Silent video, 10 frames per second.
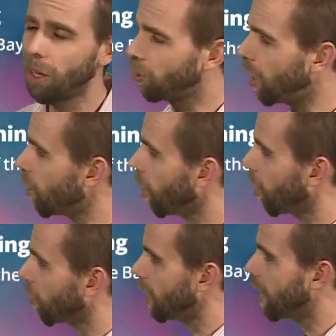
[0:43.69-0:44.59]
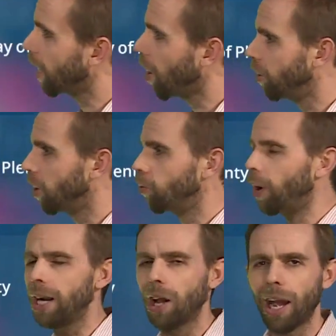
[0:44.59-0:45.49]
So here are the current
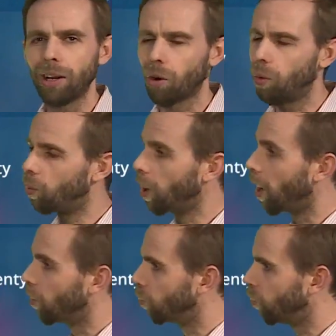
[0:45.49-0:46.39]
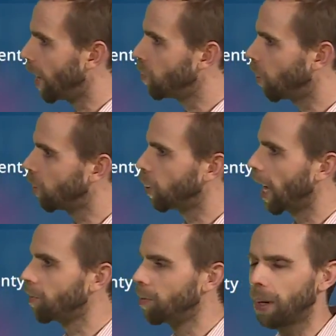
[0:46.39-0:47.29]
rain and uh, rain warnings we
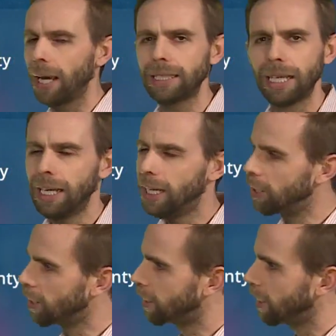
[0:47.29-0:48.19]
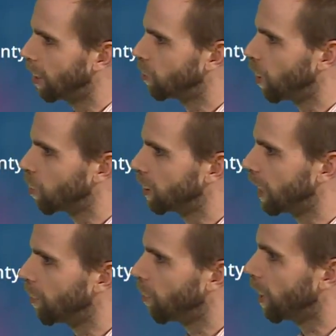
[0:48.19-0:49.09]
have in place. You can see those red ones
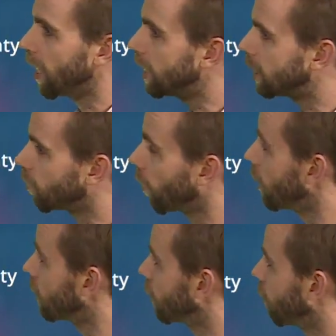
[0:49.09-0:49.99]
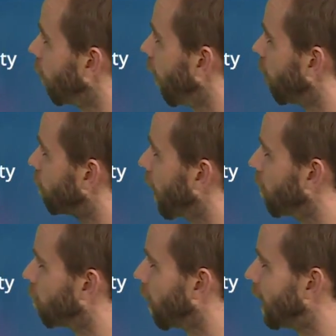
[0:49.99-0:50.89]
there for the eastern ranges of uh, the Bay
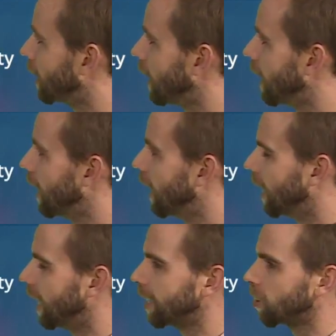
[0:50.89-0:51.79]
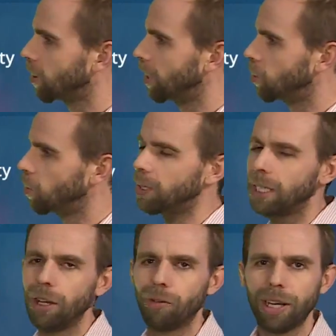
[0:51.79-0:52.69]
of Plenty and across in towards
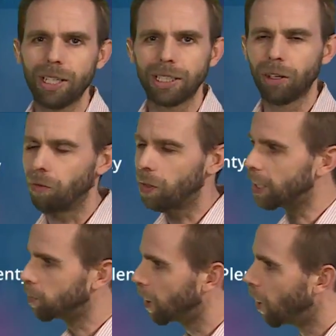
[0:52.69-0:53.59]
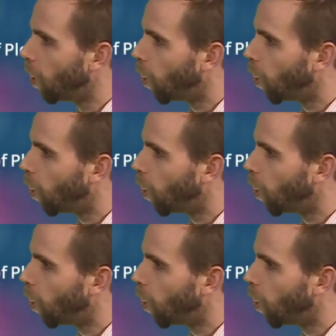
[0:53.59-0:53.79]
the ranges of Gisborne.